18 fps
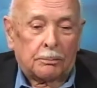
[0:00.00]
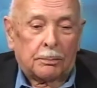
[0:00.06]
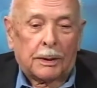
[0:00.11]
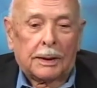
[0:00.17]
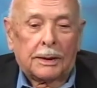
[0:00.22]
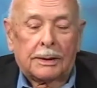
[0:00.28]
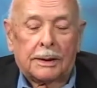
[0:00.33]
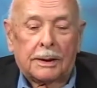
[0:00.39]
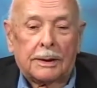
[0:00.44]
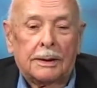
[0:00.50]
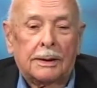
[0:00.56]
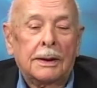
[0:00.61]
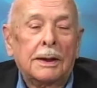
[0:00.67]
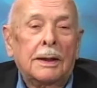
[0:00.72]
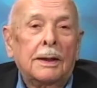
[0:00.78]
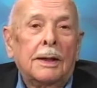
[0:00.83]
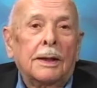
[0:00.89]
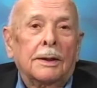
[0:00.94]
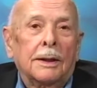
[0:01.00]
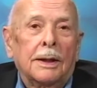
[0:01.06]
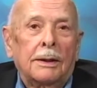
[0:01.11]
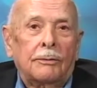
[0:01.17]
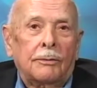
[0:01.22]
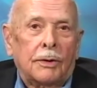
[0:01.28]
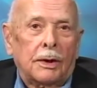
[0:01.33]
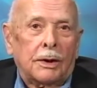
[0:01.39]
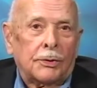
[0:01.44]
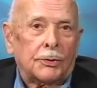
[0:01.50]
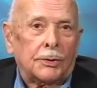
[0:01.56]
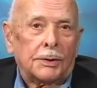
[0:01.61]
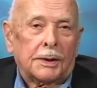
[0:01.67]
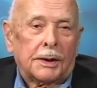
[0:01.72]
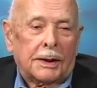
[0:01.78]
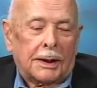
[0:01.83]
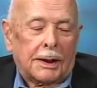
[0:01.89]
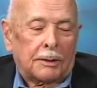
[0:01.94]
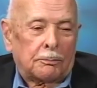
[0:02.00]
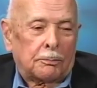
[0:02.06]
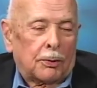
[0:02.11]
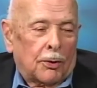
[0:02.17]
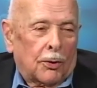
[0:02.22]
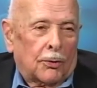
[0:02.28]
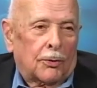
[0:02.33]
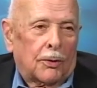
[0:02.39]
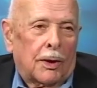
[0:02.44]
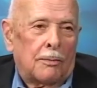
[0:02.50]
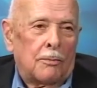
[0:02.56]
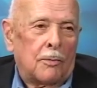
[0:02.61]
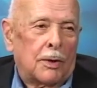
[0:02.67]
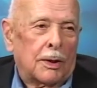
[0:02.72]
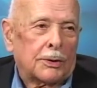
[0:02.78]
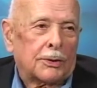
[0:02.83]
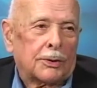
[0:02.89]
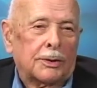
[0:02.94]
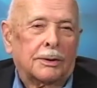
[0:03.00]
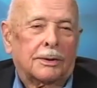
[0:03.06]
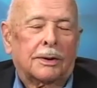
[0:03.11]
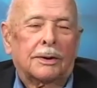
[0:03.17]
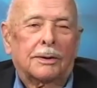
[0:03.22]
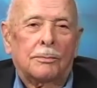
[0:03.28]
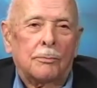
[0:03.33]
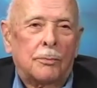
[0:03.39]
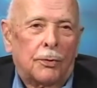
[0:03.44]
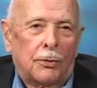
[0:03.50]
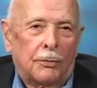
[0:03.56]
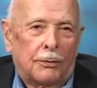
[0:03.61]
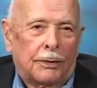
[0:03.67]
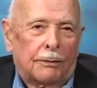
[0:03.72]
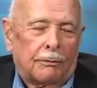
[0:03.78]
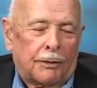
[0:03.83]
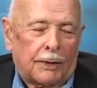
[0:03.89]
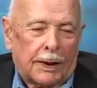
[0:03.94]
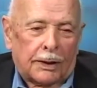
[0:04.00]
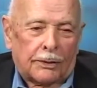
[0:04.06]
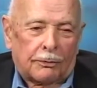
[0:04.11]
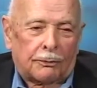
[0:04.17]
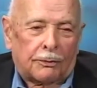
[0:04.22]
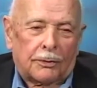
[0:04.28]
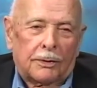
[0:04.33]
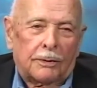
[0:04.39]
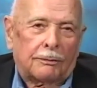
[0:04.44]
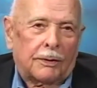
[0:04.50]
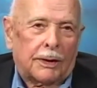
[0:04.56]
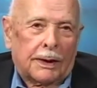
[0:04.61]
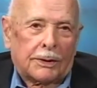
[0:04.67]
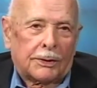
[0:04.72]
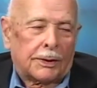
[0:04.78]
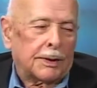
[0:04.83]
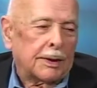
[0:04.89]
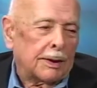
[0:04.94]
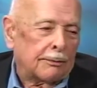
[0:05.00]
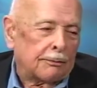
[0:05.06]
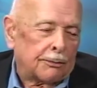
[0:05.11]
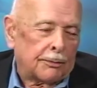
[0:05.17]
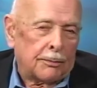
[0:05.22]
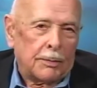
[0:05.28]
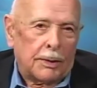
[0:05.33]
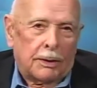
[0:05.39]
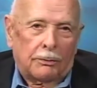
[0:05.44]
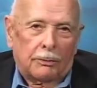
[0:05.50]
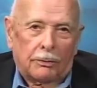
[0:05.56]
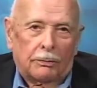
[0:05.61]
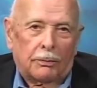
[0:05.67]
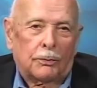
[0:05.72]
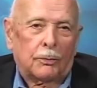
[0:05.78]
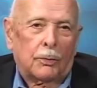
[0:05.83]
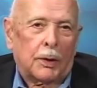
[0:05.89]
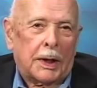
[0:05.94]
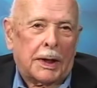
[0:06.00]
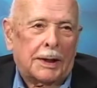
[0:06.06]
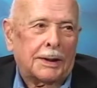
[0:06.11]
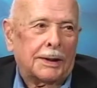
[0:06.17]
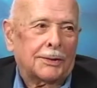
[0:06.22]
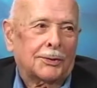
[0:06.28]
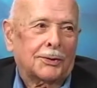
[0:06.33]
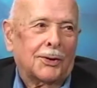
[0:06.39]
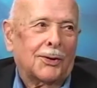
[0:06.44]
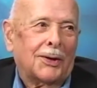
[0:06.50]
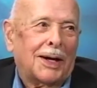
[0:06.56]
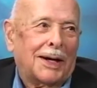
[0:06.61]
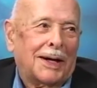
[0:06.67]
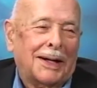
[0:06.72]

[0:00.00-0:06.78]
but the aviation cadet program wasn't moving fast enough for me. We were waiting, so